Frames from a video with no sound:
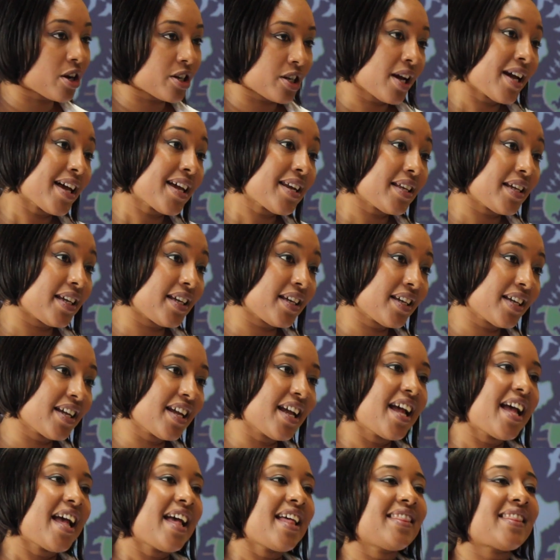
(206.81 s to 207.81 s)
honey,
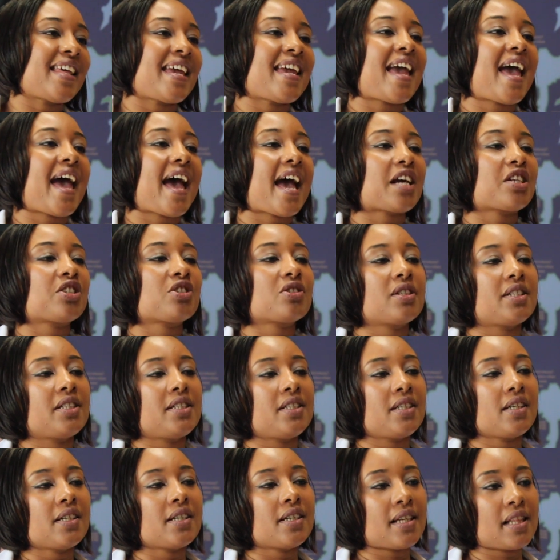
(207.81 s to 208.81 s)
they
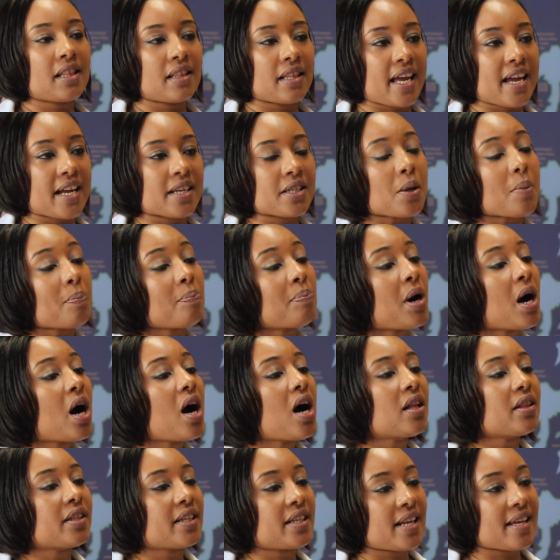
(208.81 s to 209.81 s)
actually collect
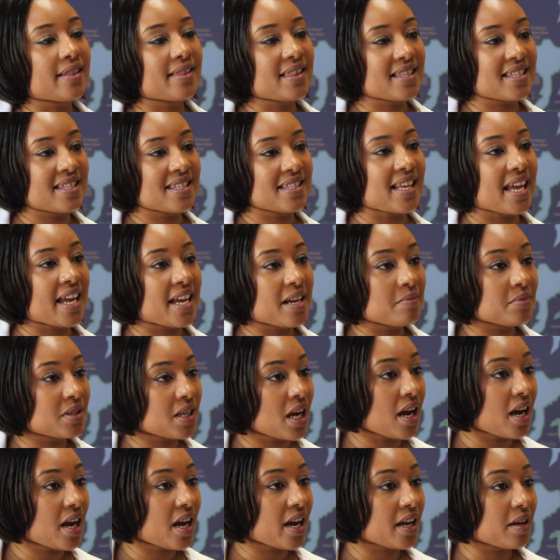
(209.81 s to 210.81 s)
pollen at the same
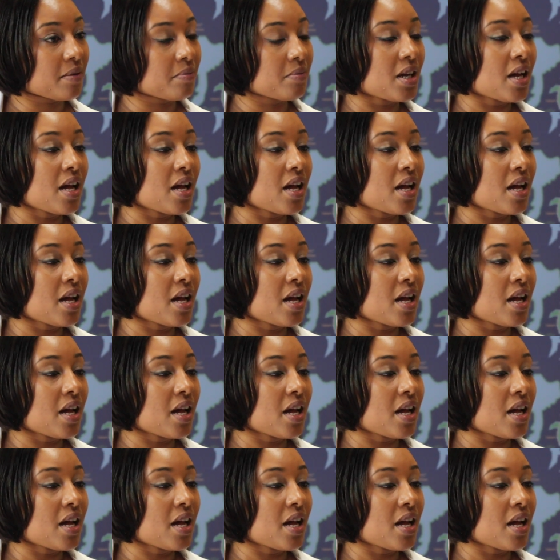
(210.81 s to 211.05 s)
time.